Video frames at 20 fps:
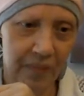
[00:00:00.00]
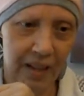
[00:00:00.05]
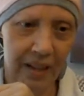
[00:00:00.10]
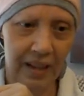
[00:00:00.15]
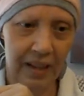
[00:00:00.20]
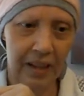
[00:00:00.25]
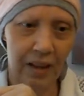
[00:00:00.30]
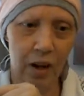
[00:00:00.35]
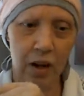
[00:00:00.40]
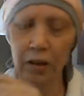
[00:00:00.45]

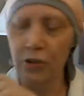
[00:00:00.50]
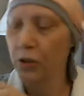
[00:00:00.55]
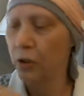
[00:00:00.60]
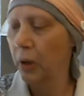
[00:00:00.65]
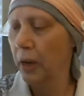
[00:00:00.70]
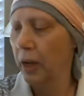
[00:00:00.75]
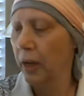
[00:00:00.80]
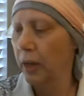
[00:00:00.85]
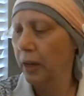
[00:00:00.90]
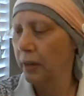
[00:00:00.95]
it also
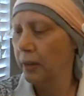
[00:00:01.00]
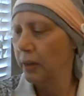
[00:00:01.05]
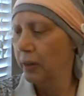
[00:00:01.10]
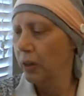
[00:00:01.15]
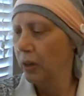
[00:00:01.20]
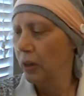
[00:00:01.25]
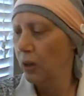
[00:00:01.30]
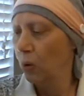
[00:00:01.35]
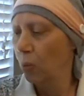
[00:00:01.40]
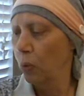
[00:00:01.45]
had
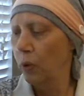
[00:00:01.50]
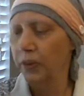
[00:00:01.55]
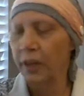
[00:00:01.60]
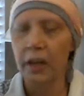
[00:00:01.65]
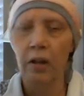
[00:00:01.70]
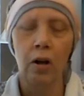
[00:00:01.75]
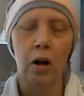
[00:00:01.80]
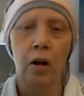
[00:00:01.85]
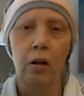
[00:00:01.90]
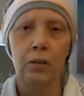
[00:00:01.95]
what they
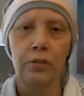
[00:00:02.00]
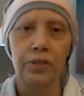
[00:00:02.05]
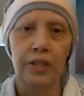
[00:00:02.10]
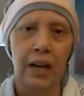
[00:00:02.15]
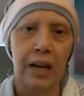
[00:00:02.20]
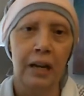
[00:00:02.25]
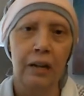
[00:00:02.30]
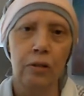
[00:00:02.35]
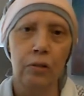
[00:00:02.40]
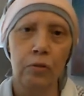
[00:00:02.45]
call
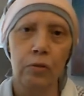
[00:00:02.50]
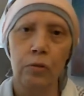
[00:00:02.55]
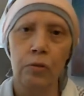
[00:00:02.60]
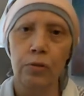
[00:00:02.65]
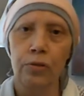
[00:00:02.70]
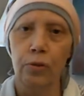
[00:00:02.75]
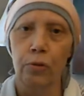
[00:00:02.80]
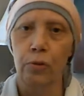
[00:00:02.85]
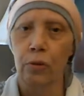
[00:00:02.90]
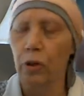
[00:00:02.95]

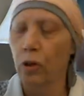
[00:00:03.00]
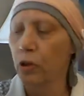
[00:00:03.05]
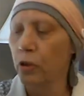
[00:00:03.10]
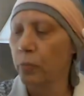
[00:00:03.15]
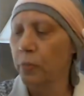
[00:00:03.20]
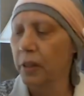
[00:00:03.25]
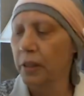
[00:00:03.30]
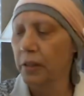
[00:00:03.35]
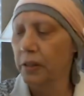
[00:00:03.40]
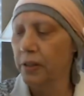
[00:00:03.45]
tails or
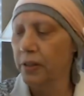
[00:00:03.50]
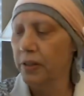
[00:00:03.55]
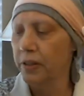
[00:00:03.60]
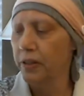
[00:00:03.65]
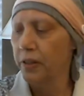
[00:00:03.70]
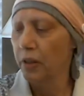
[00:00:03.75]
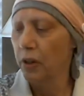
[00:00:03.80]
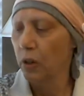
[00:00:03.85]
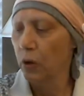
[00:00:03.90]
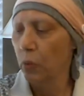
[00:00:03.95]
lumens.